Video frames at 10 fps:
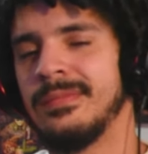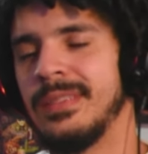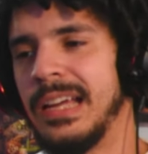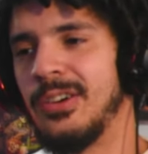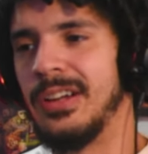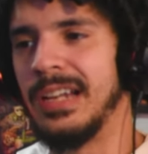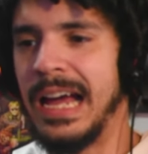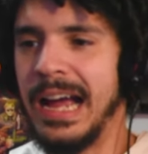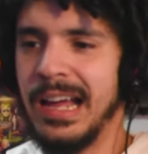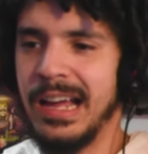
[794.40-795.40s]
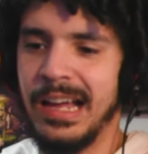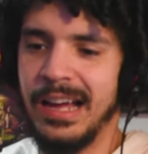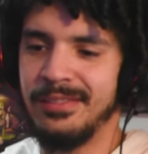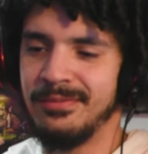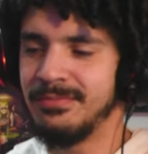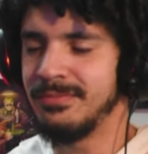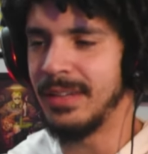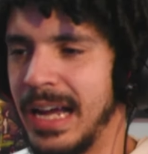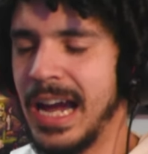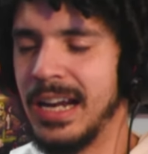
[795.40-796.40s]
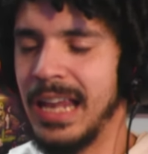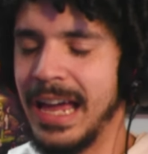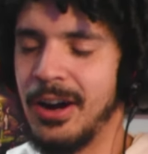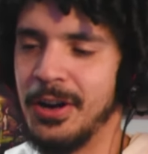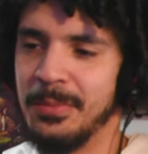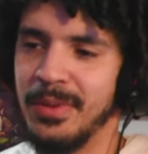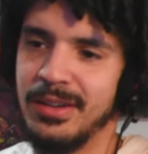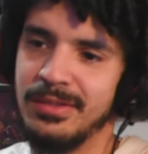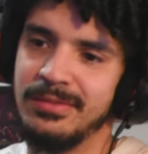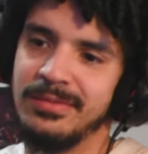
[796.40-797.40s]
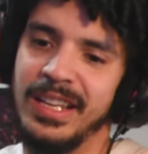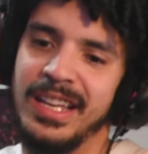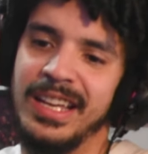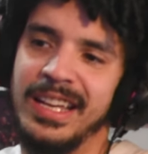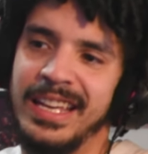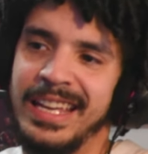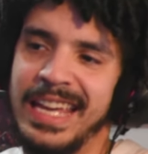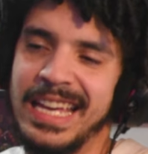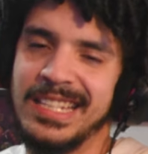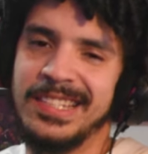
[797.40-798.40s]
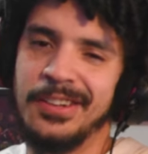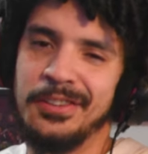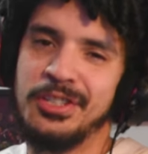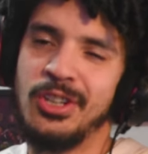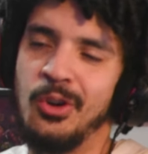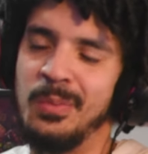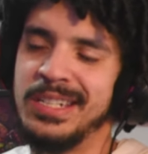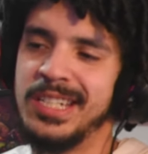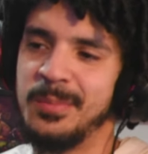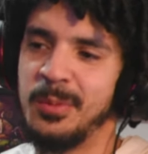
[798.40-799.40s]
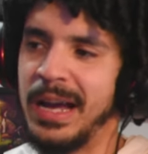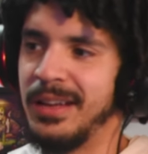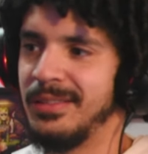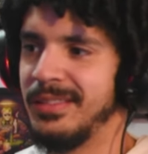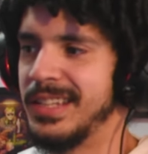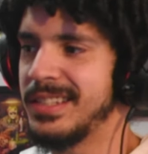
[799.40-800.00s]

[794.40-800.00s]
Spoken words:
I ain't gonna lie. I kind of like Art, bro. He has a certain showmanship about his